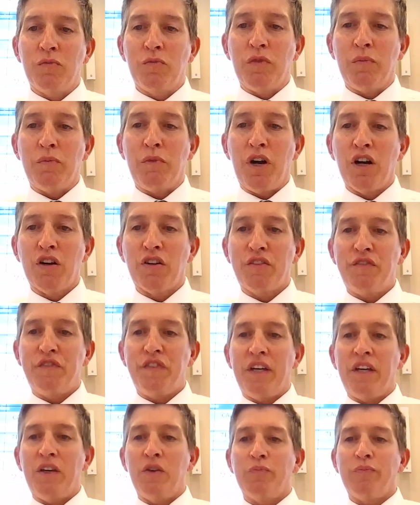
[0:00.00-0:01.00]

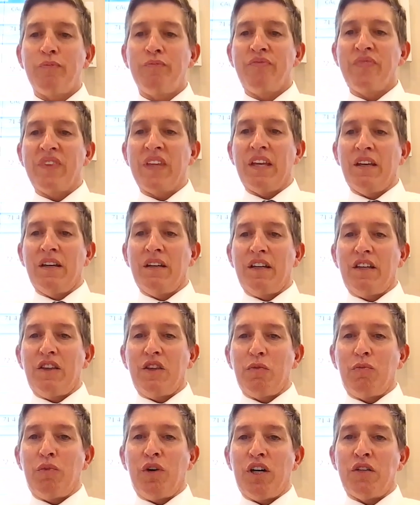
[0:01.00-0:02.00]
mammography, and
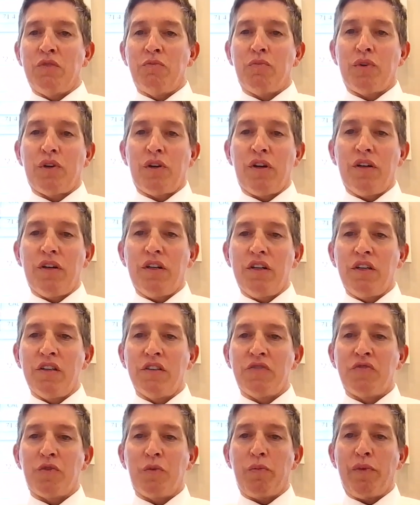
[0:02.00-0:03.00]
the bottom part
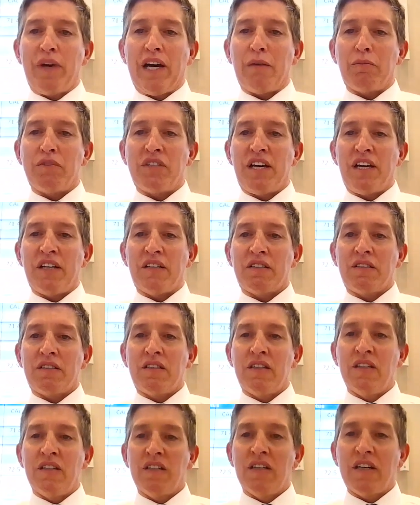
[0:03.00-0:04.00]
is for Pap
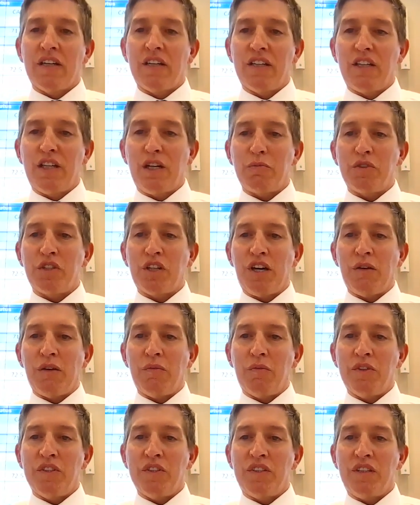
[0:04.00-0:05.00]
tests. And up top,
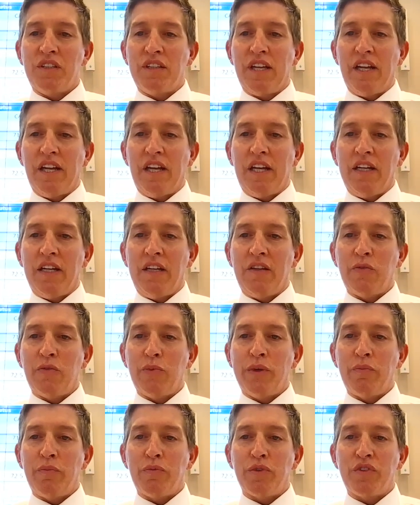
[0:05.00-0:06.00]
we see that
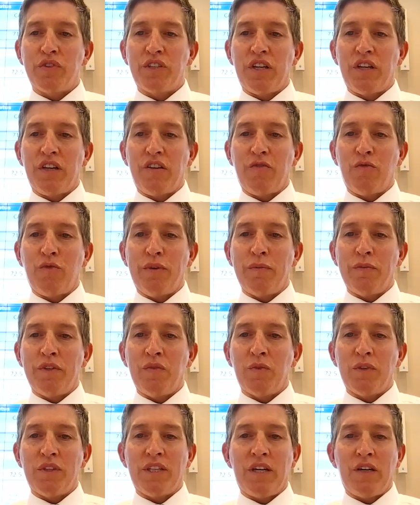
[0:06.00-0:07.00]
83% of
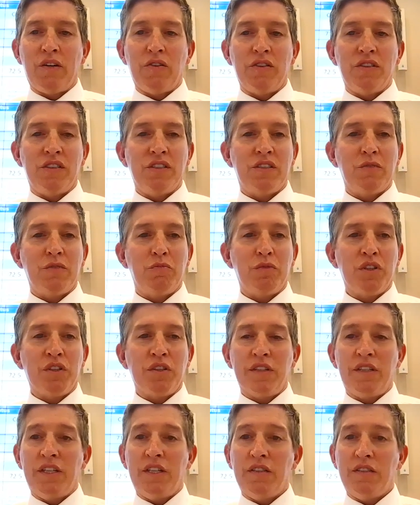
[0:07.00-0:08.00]
women without
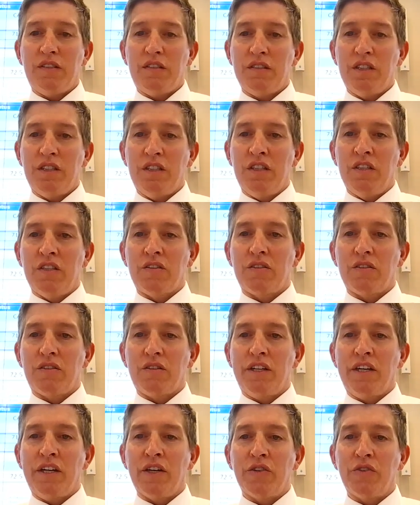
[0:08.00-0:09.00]
disabilities,
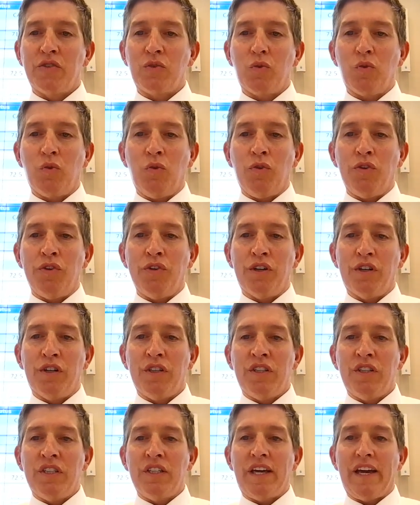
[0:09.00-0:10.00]
30 years or older,
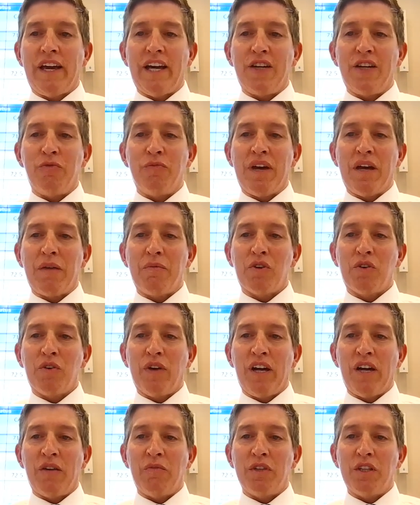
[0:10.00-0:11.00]
had a
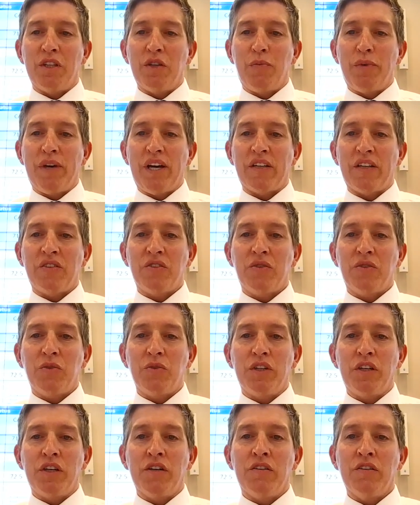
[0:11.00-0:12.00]
mammogram in the past 2
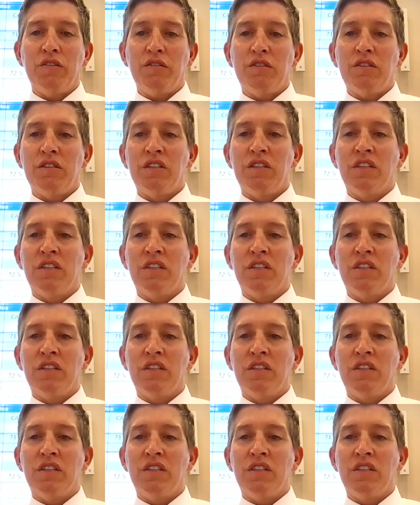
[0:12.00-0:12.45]
years,